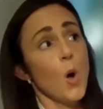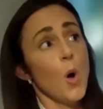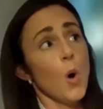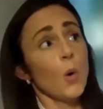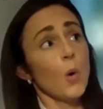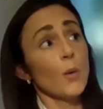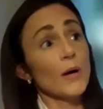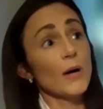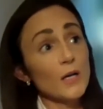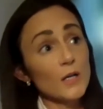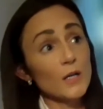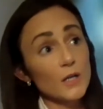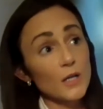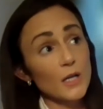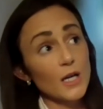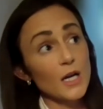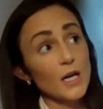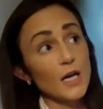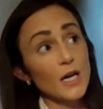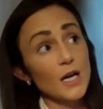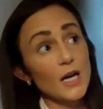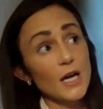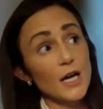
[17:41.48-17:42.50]
Well,
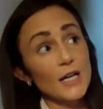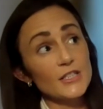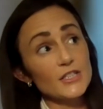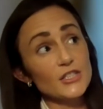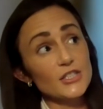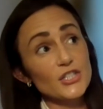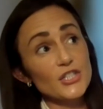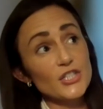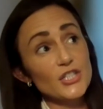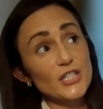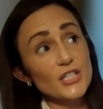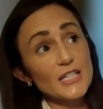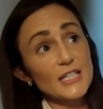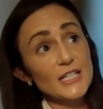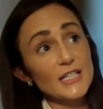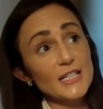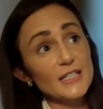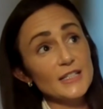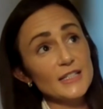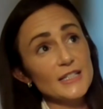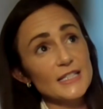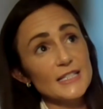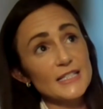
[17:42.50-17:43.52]

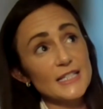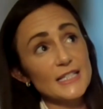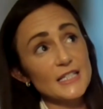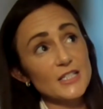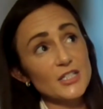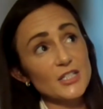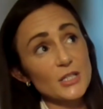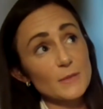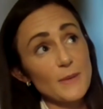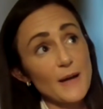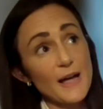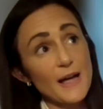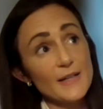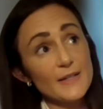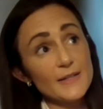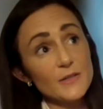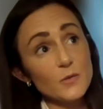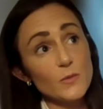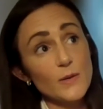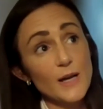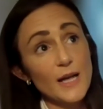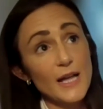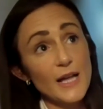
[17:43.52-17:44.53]
she passed
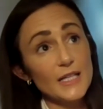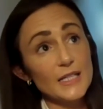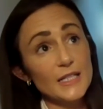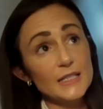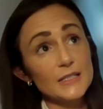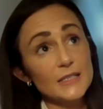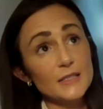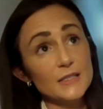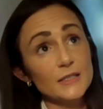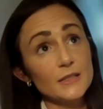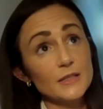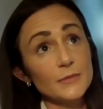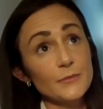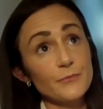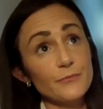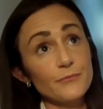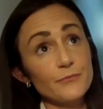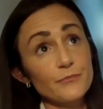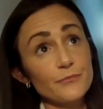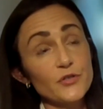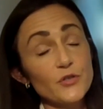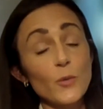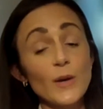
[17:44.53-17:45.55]
away in
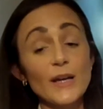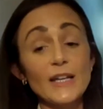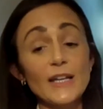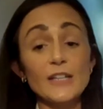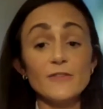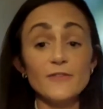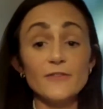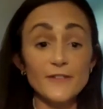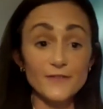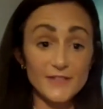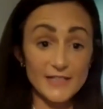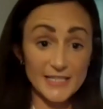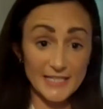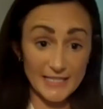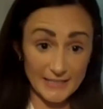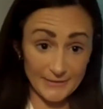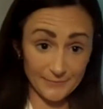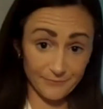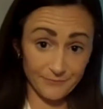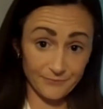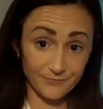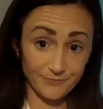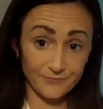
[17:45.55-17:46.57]

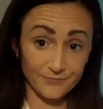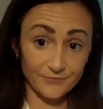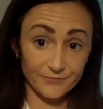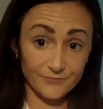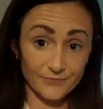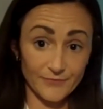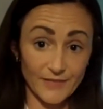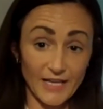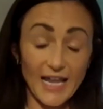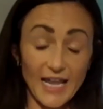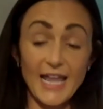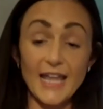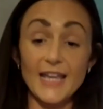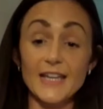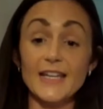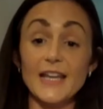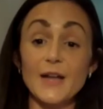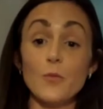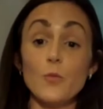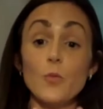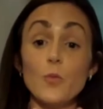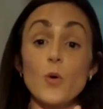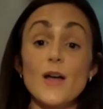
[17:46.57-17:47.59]
2015. And
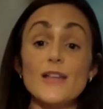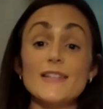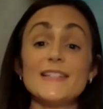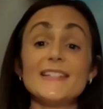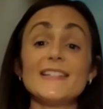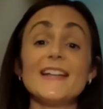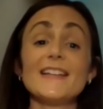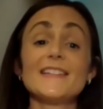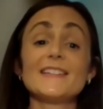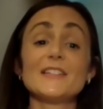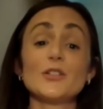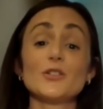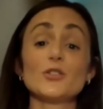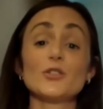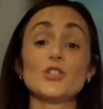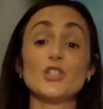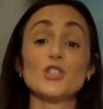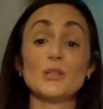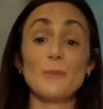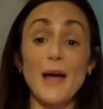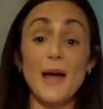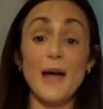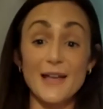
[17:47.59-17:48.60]
it wasn't until
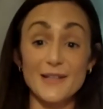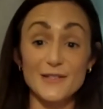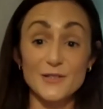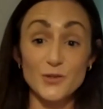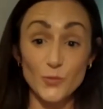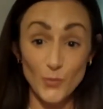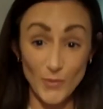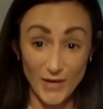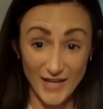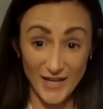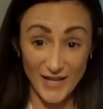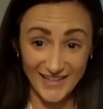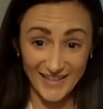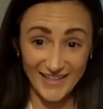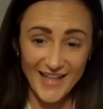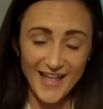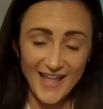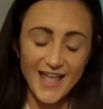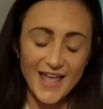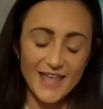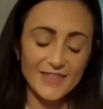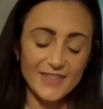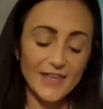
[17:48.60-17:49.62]
she passed away
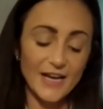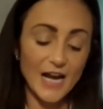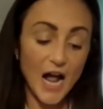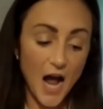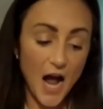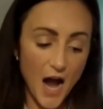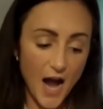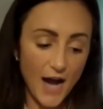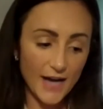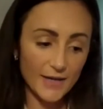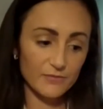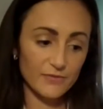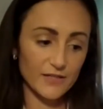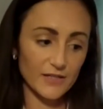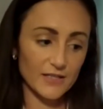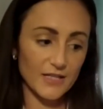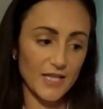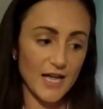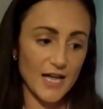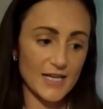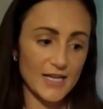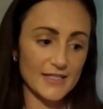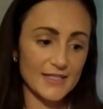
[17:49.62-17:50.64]
that I
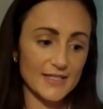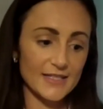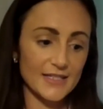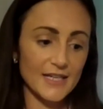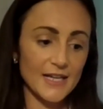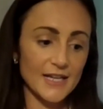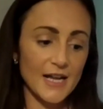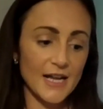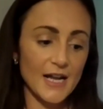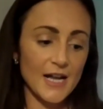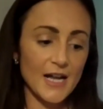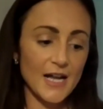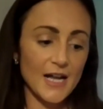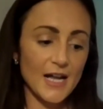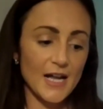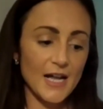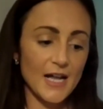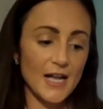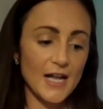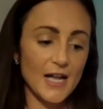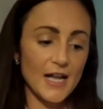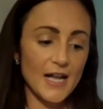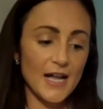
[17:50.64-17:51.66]
realized
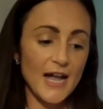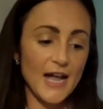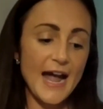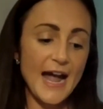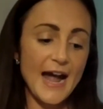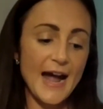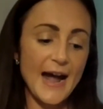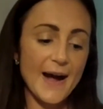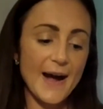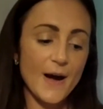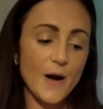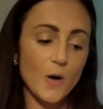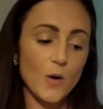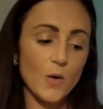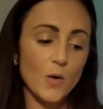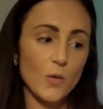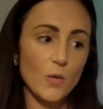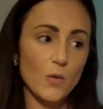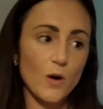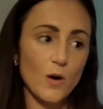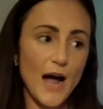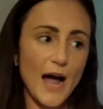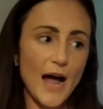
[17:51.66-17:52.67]

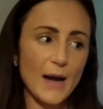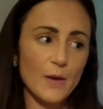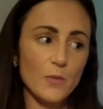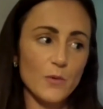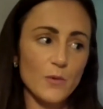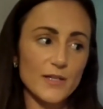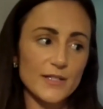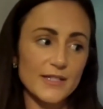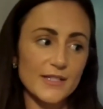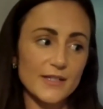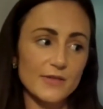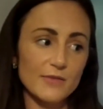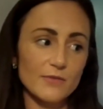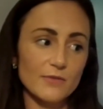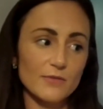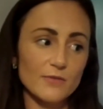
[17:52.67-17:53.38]
how I wasn't